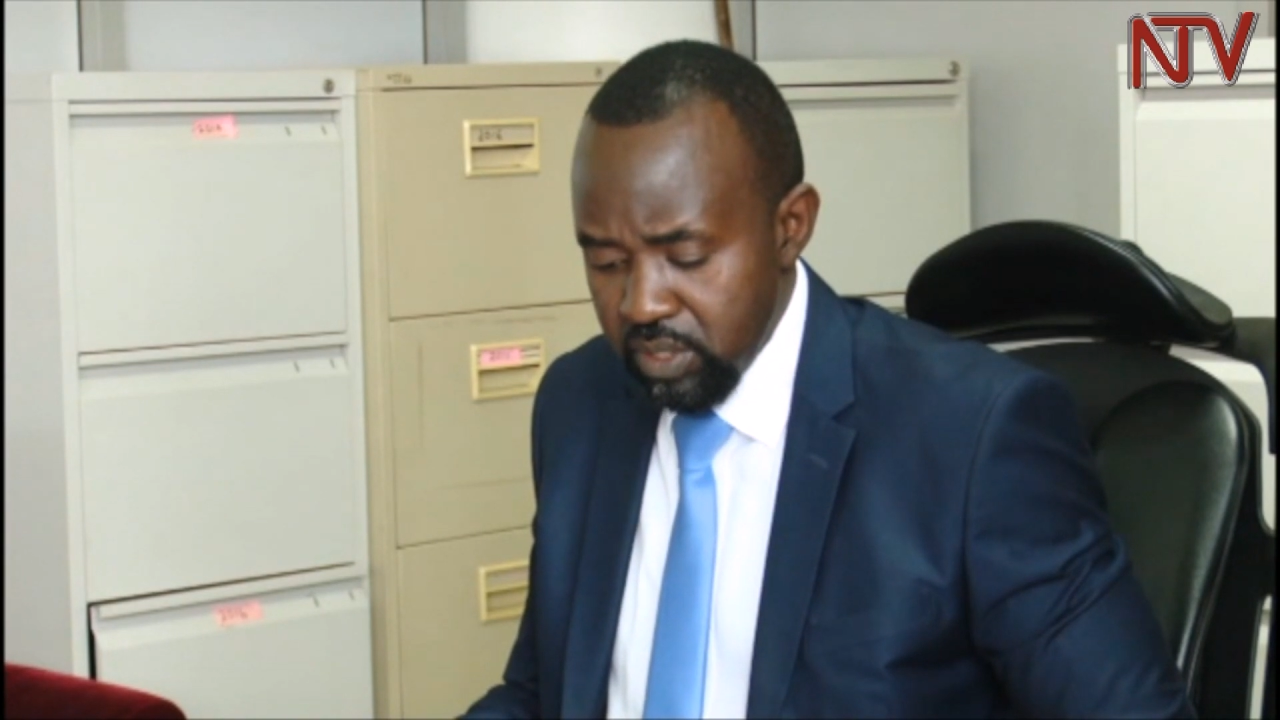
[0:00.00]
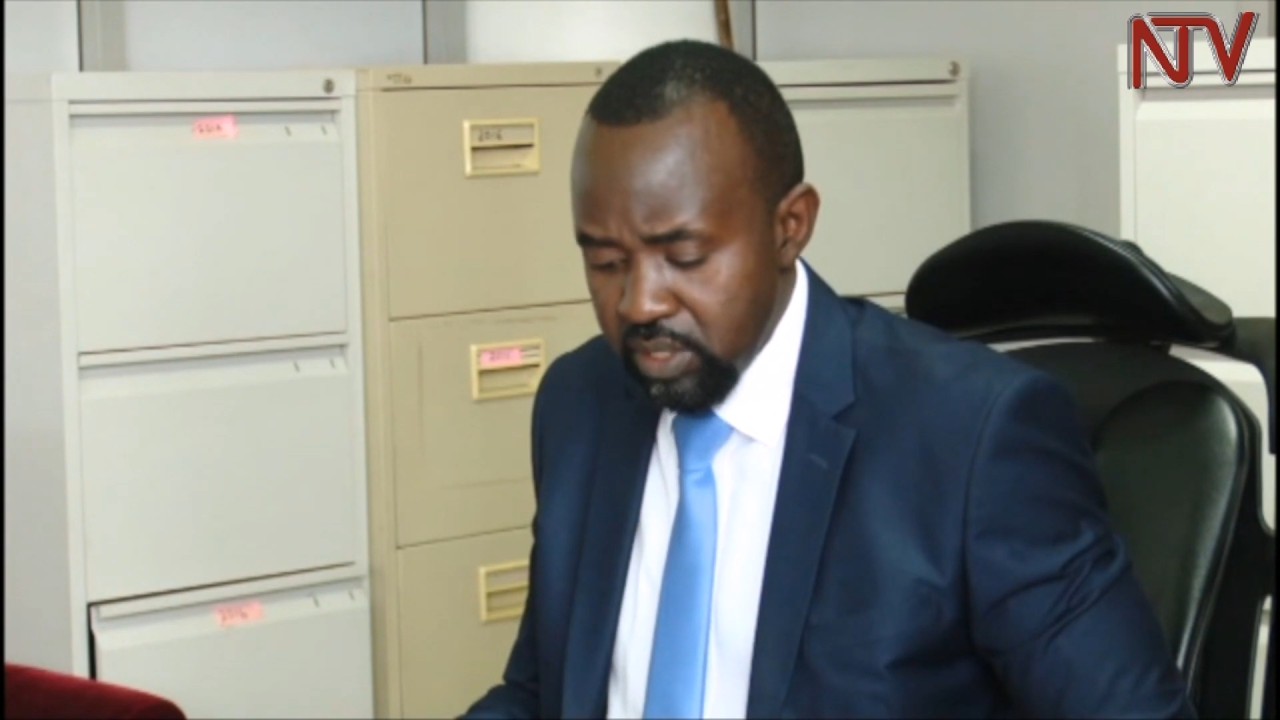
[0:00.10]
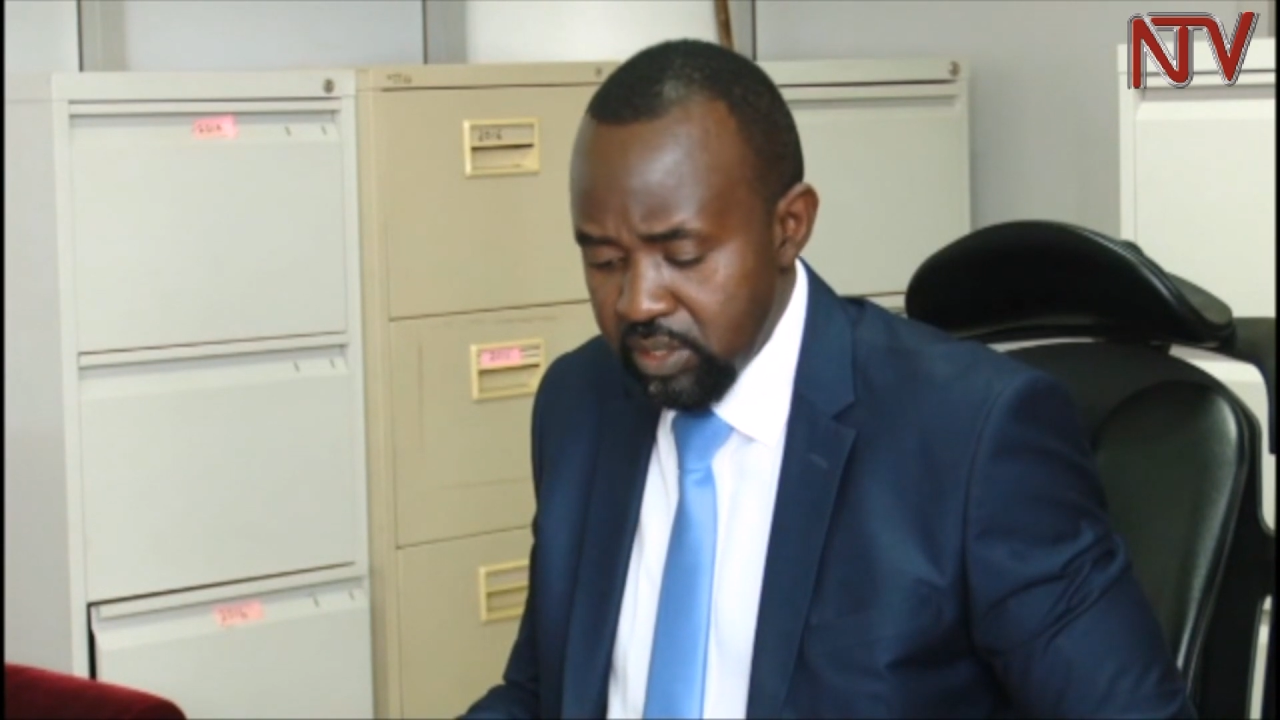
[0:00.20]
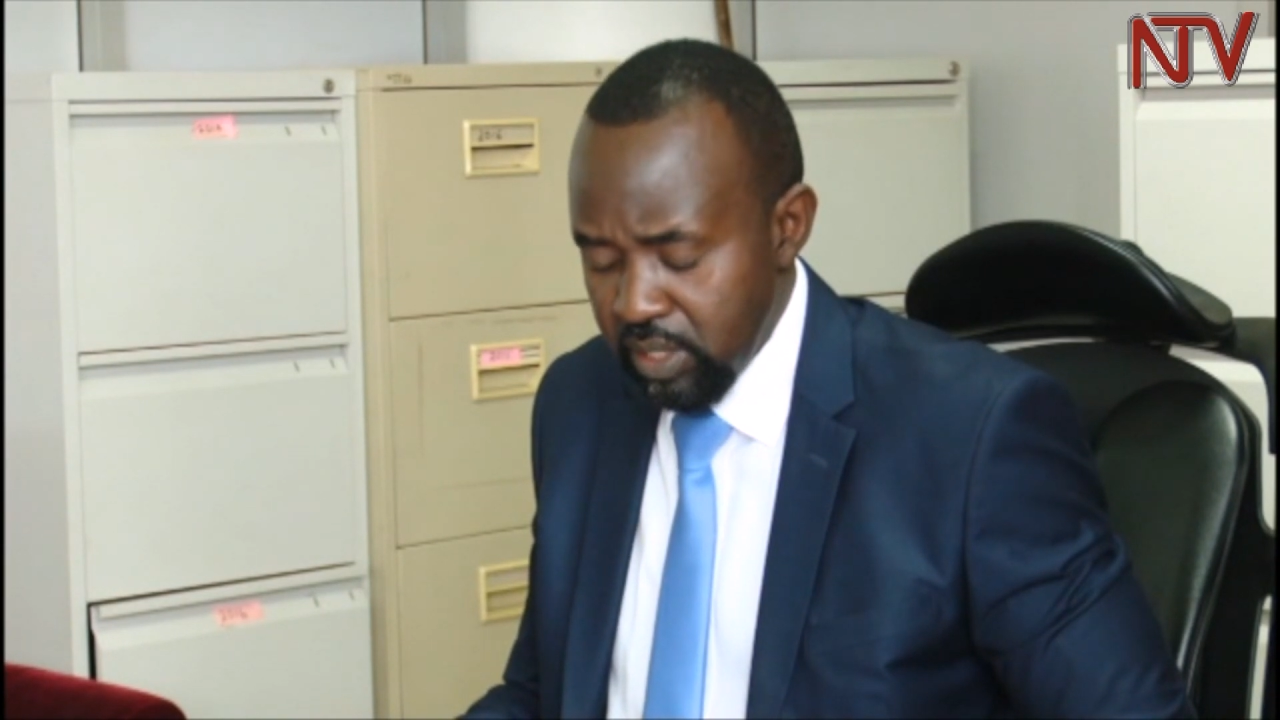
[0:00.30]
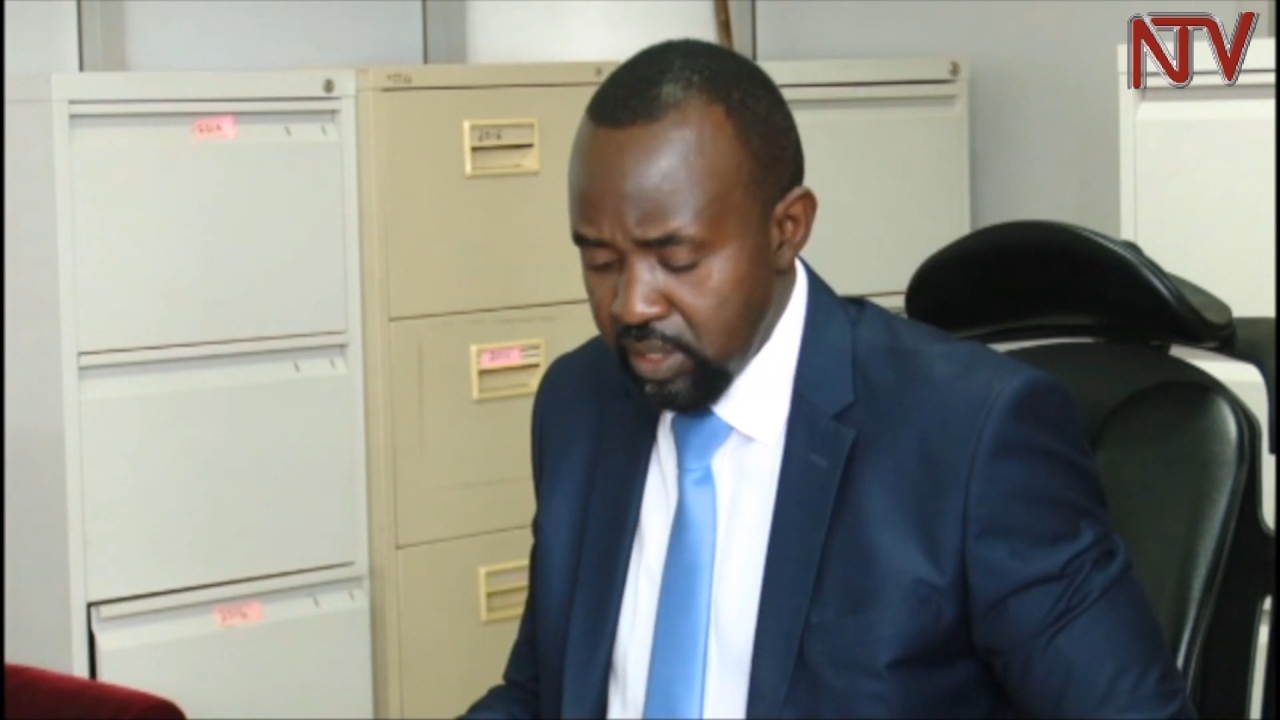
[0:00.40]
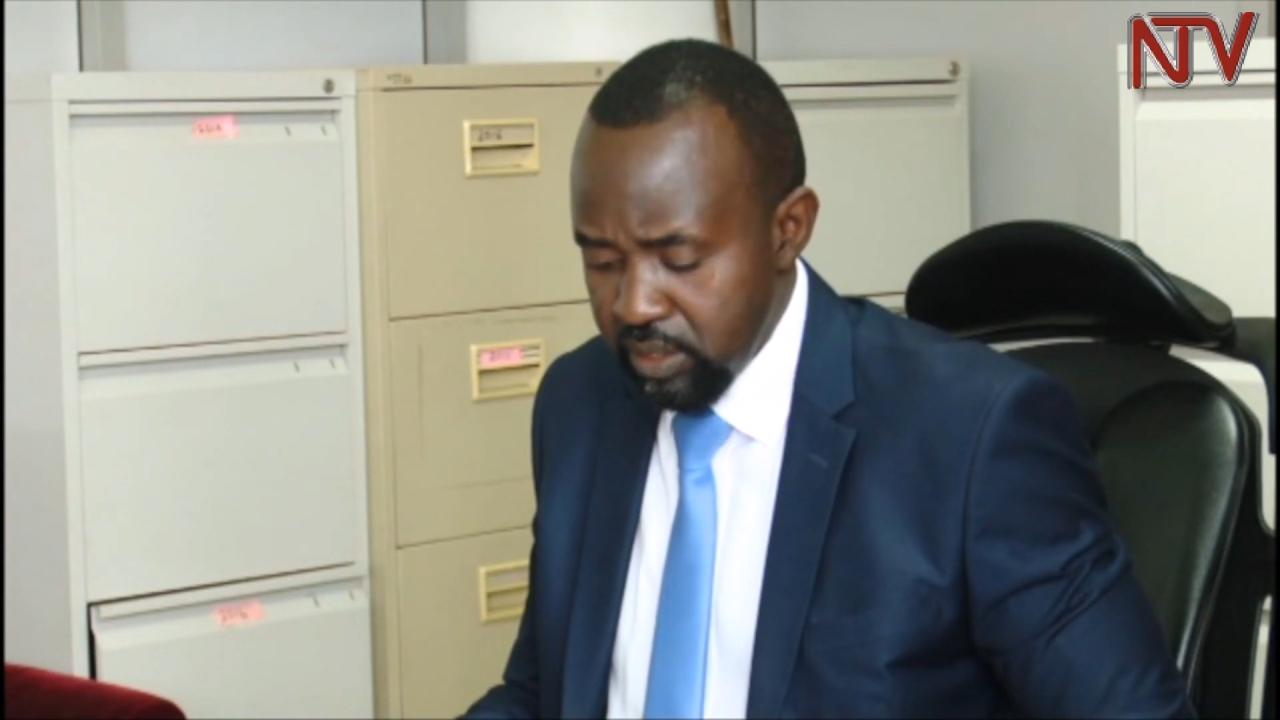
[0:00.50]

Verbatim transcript: in this case.